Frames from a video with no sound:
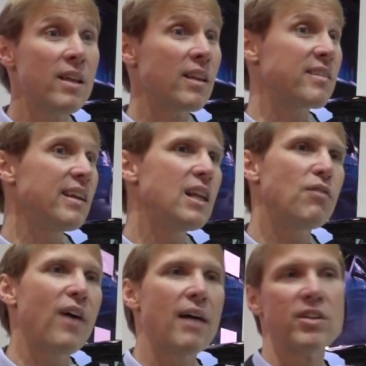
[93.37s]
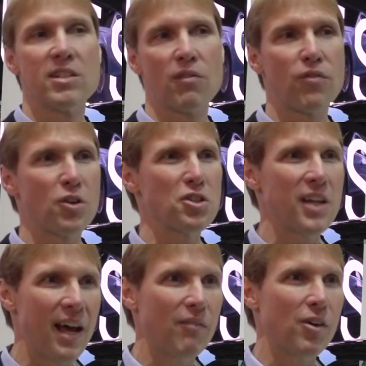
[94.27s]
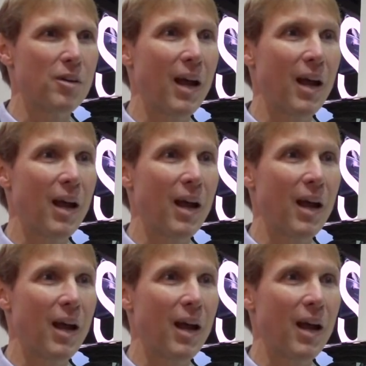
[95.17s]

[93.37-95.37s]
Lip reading: The CT5 is a first ever.